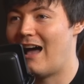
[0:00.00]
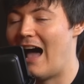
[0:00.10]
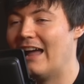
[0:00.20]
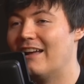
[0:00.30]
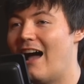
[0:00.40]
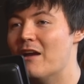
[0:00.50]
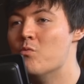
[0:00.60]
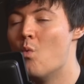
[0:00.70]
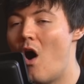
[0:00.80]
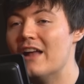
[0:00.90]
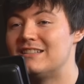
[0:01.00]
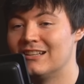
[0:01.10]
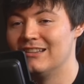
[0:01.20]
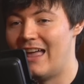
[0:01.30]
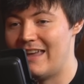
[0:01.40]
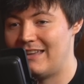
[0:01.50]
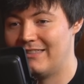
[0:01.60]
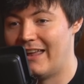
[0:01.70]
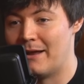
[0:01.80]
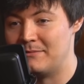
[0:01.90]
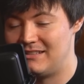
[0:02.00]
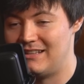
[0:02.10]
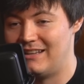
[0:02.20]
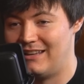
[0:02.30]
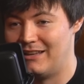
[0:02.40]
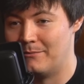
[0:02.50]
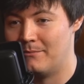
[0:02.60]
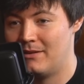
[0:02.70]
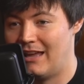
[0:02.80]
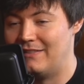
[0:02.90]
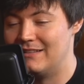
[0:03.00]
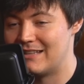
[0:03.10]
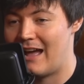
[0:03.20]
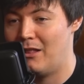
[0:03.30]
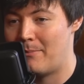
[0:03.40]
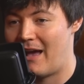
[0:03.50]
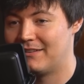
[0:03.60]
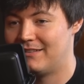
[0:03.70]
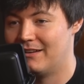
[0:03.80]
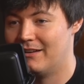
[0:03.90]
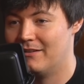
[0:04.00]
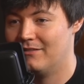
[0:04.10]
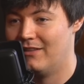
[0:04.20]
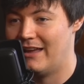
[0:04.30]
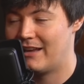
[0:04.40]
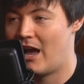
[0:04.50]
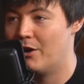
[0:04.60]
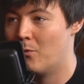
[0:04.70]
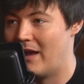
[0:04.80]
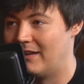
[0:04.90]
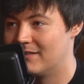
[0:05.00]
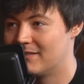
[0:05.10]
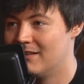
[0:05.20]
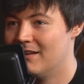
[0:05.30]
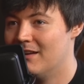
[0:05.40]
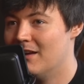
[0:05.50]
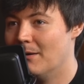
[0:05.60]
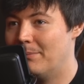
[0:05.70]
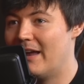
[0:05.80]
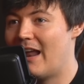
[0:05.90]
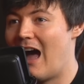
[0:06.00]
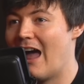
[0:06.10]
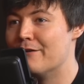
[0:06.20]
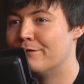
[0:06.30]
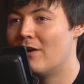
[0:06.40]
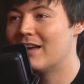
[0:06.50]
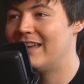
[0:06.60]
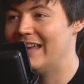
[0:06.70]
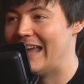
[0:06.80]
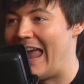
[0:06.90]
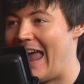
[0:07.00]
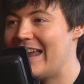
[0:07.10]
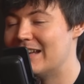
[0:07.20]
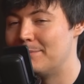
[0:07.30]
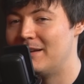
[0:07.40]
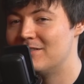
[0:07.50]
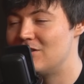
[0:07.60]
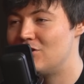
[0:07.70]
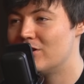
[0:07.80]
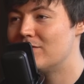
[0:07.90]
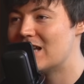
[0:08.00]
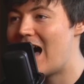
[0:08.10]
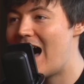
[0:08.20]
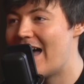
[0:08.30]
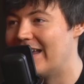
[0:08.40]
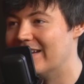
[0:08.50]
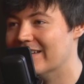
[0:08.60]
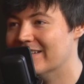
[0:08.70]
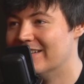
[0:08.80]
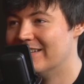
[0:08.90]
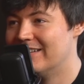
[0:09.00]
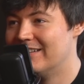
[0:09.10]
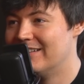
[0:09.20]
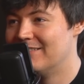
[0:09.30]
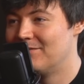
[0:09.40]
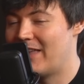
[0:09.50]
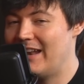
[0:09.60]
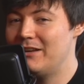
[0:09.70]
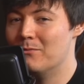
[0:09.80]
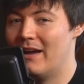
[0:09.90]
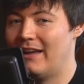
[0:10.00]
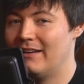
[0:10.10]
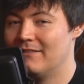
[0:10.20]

I want to like that I'm seeing him in these Alabasta like cutaways, but I fucking hate it because he should have died. Anyway,